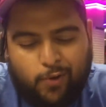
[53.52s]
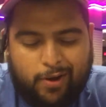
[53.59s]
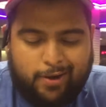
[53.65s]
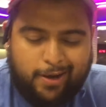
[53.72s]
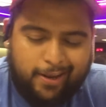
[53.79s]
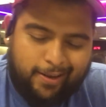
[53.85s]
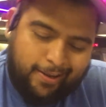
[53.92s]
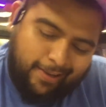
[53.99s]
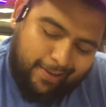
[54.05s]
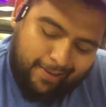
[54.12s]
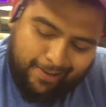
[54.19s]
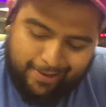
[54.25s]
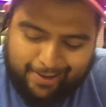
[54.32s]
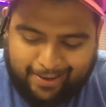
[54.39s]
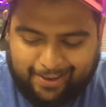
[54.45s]
one. Like,
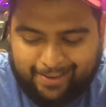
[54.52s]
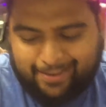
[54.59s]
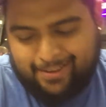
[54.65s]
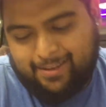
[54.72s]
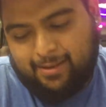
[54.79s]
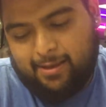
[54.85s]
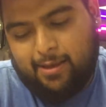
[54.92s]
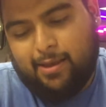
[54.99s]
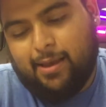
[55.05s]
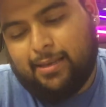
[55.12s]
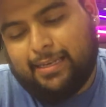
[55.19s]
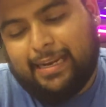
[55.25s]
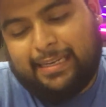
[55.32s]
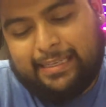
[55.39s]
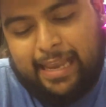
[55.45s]

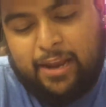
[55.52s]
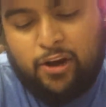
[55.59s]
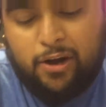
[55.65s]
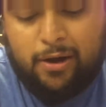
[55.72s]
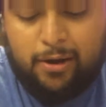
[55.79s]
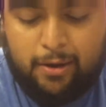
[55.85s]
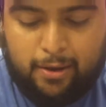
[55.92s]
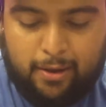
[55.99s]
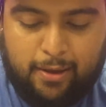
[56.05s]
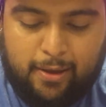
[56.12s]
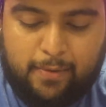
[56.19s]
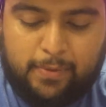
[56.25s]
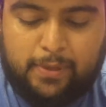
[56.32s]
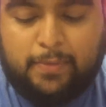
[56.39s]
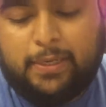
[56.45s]
it's an extender.
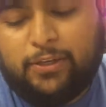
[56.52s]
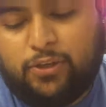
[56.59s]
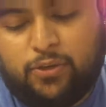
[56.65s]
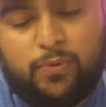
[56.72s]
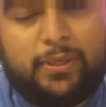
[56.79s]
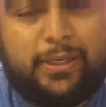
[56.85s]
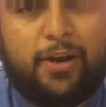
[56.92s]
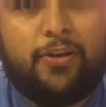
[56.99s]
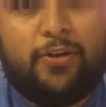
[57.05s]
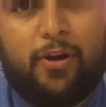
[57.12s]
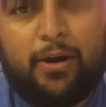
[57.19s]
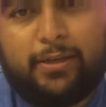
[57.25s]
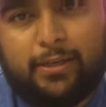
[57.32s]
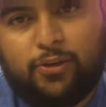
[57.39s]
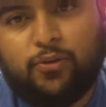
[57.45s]
Sometimes you just want to see other
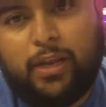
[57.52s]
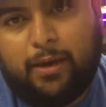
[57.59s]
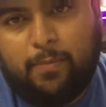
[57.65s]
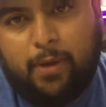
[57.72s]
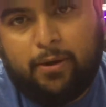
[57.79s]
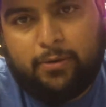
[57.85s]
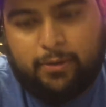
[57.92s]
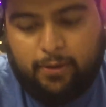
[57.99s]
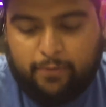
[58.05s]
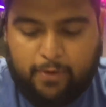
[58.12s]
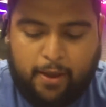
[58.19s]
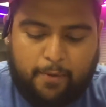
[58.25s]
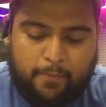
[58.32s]
cards that do like that stuff. Yeah.